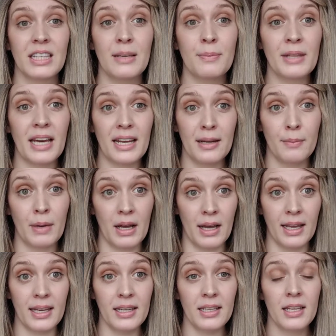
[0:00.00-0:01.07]
keep that in
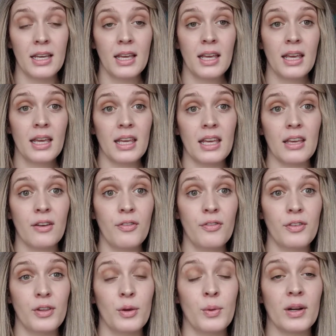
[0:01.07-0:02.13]
mind. If
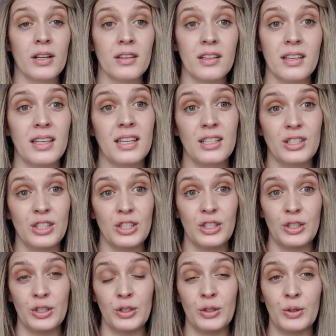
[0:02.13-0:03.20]
you are looking
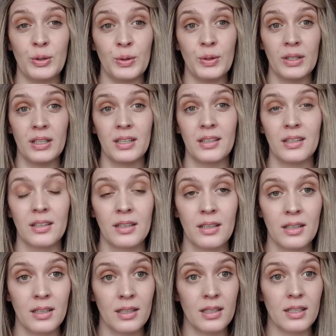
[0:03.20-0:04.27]
to
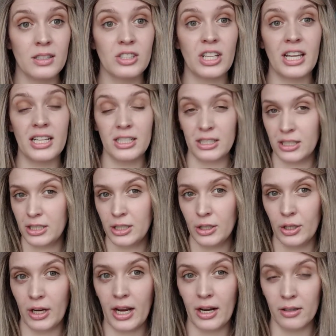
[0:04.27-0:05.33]
change
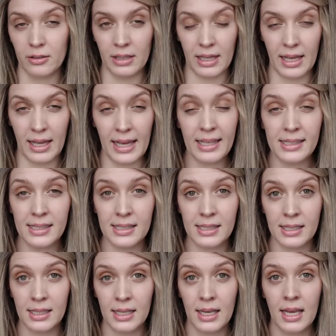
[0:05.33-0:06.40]
your hair
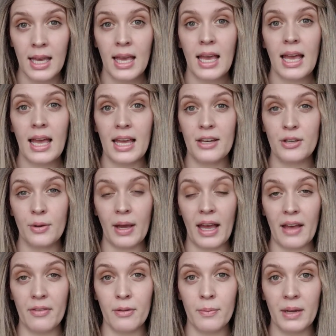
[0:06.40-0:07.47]
less and you
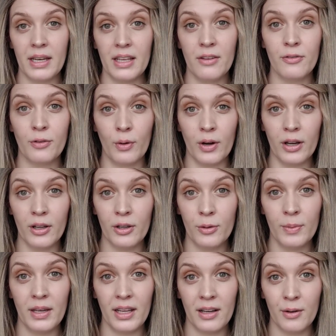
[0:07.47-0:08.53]
have the money for a
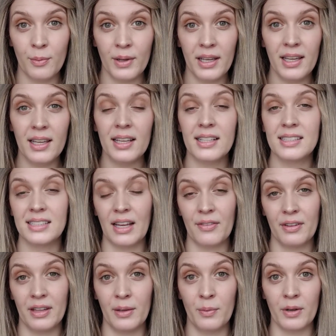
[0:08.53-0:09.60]
human hair wig, it's
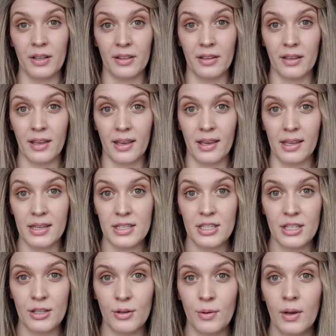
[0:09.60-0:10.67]
definitely worth looking
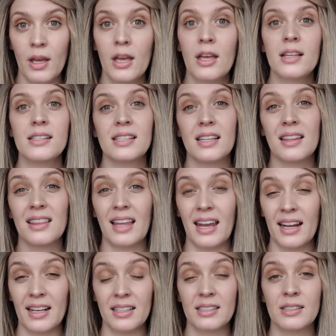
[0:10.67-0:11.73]
into.
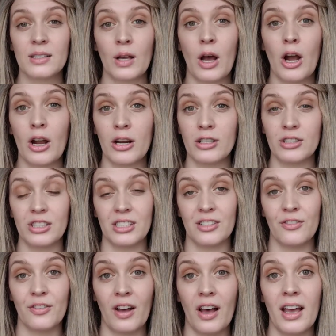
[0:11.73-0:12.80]
Synthetics are
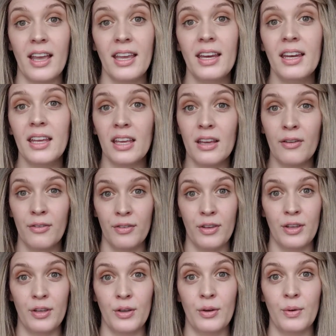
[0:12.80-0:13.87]
just fine if
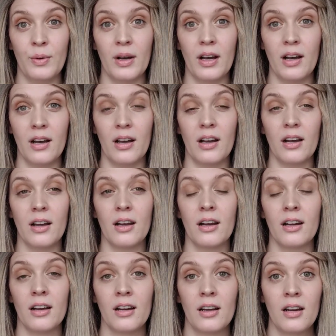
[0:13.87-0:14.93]
you
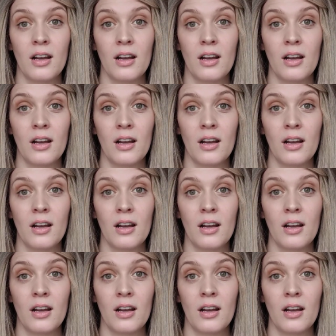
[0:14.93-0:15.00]
are